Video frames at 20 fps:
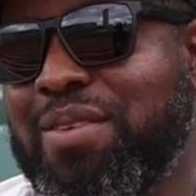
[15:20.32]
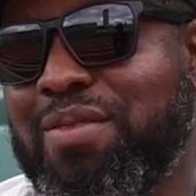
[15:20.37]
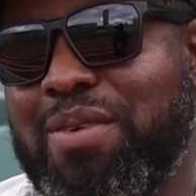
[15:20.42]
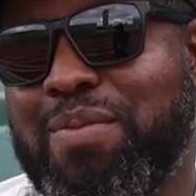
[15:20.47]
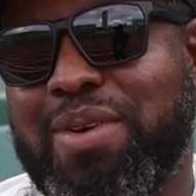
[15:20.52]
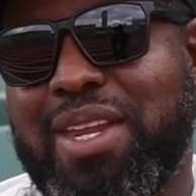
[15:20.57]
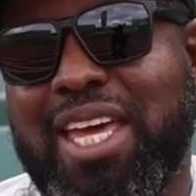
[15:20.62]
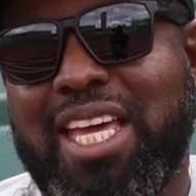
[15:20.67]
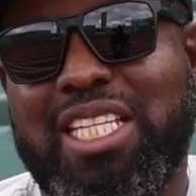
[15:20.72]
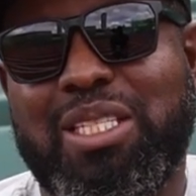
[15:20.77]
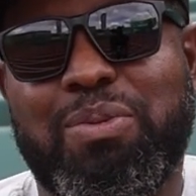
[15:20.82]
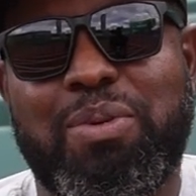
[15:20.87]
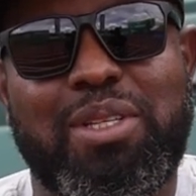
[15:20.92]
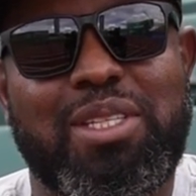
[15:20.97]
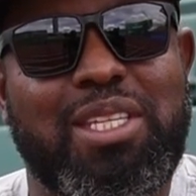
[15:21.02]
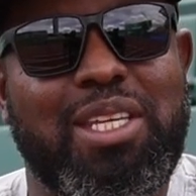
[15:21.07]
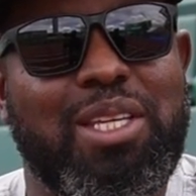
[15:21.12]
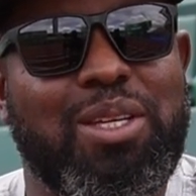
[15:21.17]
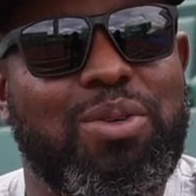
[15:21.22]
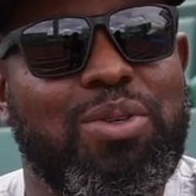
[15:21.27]
from an
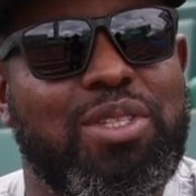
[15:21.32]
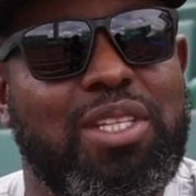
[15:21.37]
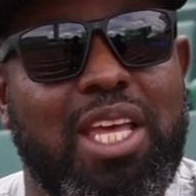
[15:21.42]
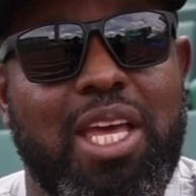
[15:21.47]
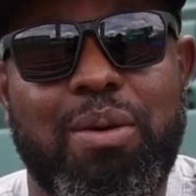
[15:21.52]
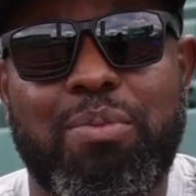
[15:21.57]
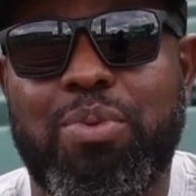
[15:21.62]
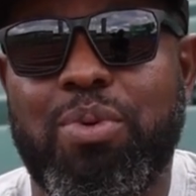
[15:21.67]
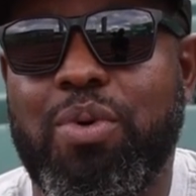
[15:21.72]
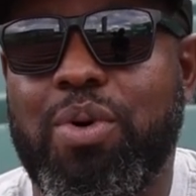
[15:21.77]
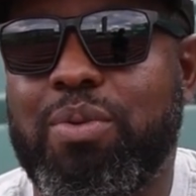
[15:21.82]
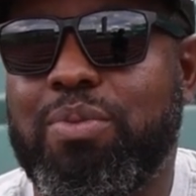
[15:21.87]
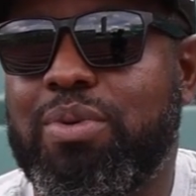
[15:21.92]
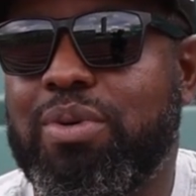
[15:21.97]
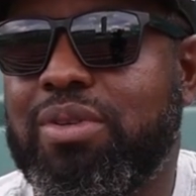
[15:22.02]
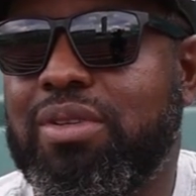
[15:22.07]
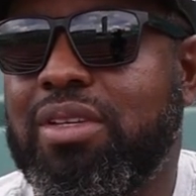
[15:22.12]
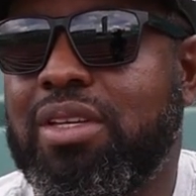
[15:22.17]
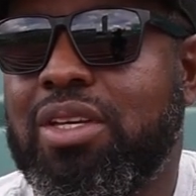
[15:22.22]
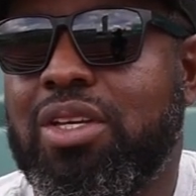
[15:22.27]
HBCU standpoint.
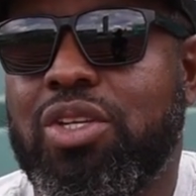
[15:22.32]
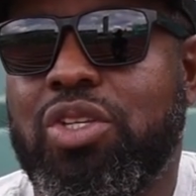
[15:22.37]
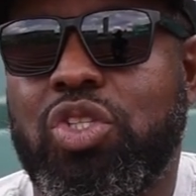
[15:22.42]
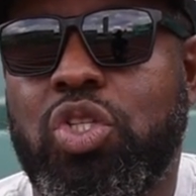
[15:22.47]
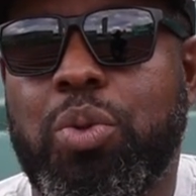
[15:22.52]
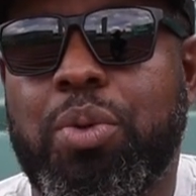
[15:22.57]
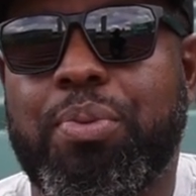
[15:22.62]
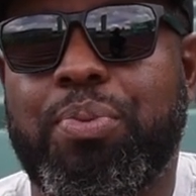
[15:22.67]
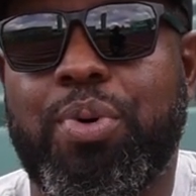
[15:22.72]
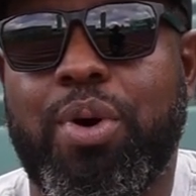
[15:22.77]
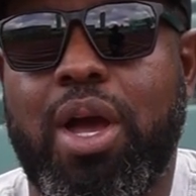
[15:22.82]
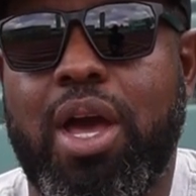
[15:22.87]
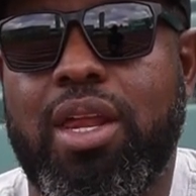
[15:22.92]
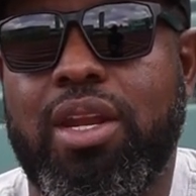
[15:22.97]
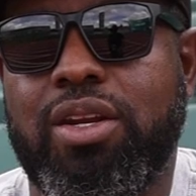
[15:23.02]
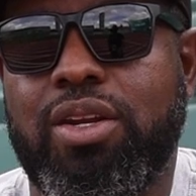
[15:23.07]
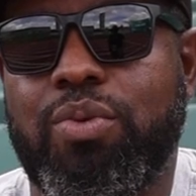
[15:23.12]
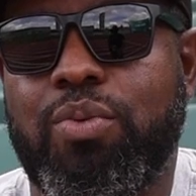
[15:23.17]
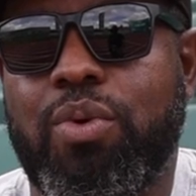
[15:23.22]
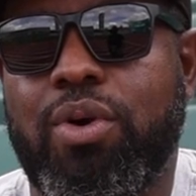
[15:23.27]
But super proud
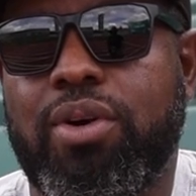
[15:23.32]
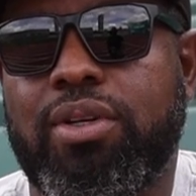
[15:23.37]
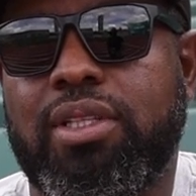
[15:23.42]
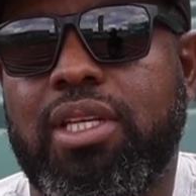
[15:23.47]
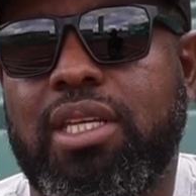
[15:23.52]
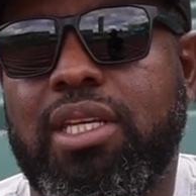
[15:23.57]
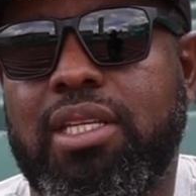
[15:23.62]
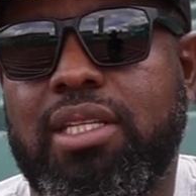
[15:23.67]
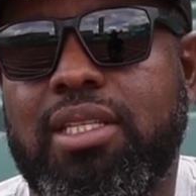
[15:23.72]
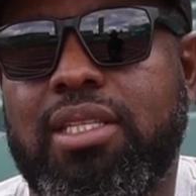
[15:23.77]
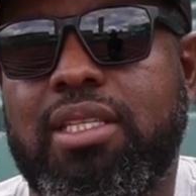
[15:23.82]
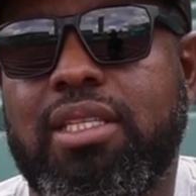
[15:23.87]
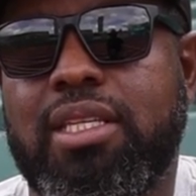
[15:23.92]
of the work that he